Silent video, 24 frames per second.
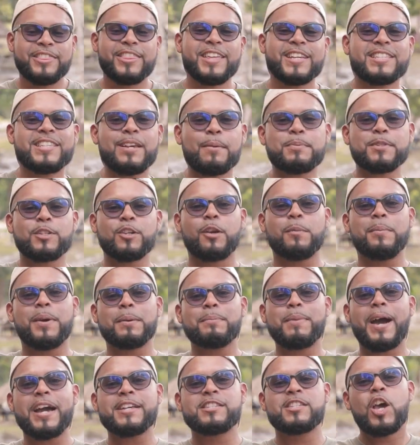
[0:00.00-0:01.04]
this episode of Big
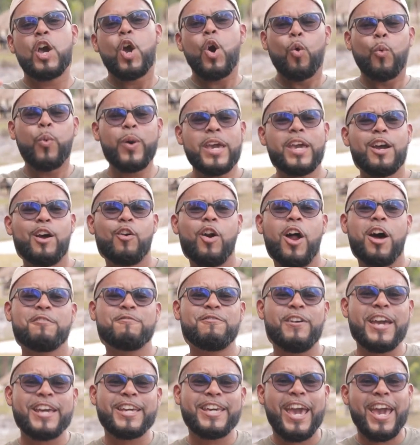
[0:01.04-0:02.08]
Bites, we are on
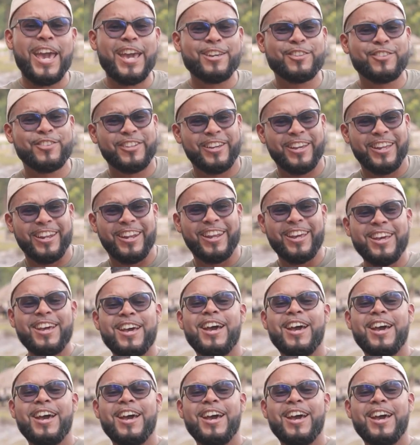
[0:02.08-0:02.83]
vacation.